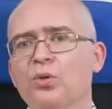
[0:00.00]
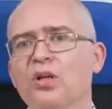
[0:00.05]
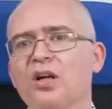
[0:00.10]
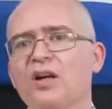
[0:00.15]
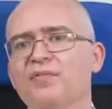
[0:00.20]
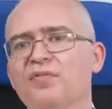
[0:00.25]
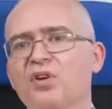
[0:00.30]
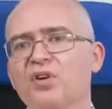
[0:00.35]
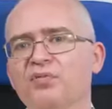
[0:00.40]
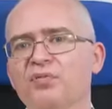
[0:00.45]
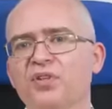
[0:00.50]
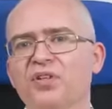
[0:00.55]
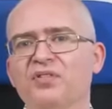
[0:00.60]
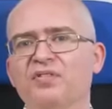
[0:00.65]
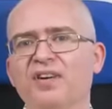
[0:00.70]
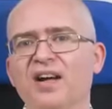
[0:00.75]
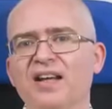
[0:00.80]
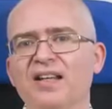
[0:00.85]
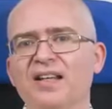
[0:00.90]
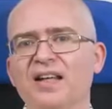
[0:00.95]
I've got for you
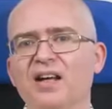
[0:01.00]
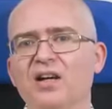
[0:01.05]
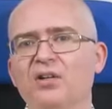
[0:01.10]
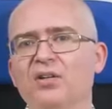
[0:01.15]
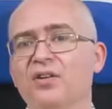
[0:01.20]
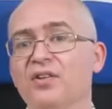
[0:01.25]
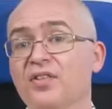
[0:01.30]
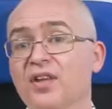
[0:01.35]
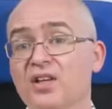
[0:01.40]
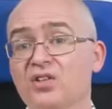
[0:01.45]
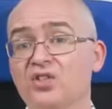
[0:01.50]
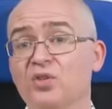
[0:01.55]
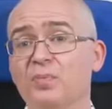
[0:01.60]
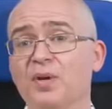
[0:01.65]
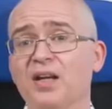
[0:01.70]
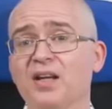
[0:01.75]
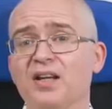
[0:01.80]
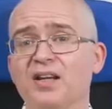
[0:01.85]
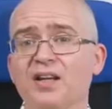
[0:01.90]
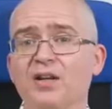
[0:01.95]
right now. Thanks for
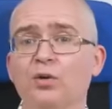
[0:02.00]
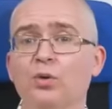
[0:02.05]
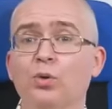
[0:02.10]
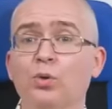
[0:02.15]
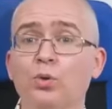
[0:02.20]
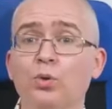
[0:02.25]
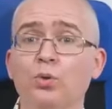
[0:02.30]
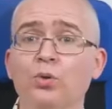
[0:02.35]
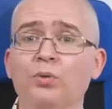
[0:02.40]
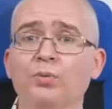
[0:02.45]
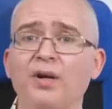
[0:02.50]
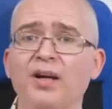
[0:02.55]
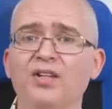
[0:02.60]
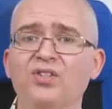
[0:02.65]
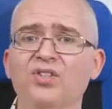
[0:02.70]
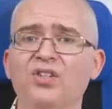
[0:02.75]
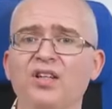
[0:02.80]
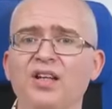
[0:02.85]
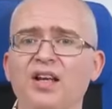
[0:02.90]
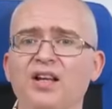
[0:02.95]
making it all the way
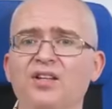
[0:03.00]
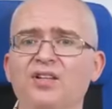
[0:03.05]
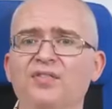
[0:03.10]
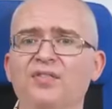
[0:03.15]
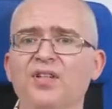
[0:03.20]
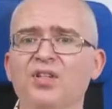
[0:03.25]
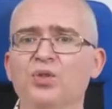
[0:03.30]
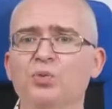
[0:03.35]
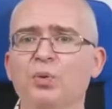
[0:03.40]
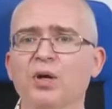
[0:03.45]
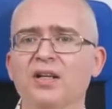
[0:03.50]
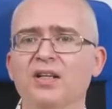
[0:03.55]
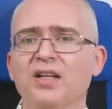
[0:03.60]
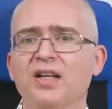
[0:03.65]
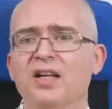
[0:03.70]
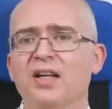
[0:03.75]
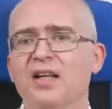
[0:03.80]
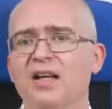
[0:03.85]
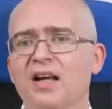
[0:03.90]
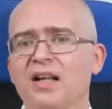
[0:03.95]
to the end of this one,
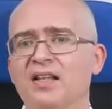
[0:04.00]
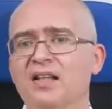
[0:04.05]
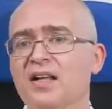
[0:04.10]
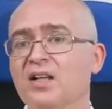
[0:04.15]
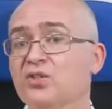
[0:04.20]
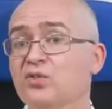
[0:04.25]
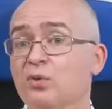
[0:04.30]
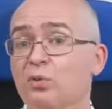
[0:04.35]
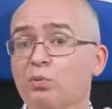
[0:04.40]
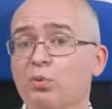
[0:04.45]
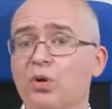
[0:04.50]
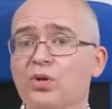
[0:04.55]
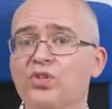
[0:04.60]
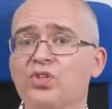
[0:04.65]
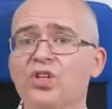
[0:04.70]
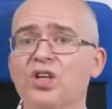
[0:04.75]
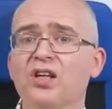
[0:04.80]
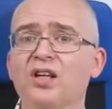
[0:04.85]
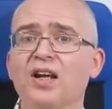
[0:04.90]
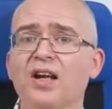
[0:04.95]
and thanks for
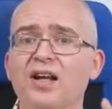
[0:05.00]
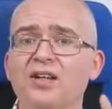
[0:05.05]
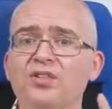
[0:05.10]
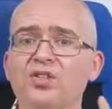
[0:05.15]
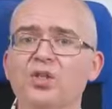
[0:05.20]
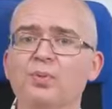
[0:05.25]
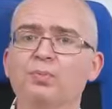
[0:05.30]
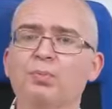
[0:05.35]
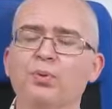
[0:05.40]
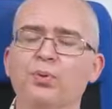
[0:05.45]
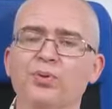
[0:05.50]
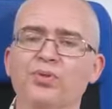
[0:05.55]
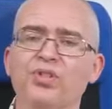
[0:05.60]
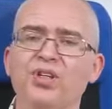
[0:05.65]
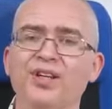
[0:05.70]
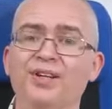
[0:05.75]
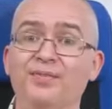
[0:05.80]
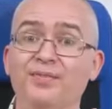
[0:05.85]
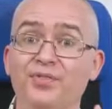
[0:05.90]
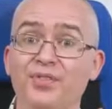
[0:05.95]
watching and
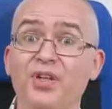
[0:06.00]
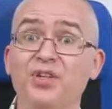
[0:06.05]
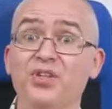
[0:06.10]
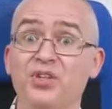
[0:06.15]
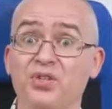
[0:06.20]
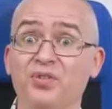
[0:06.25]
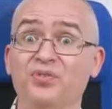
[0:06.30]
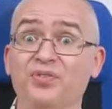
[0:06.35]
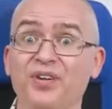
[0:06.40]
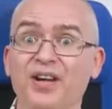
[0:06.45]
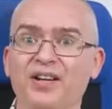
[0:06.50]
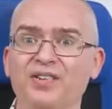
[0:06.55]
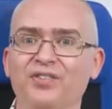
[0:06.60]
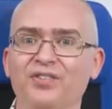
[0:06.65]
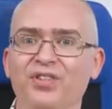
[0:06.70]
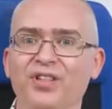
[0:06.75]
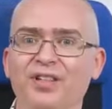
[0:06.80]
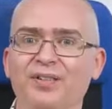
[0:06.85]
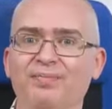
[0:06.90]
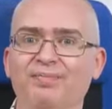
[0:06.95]
supporting Digital
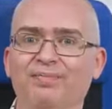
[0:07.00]
Foundry.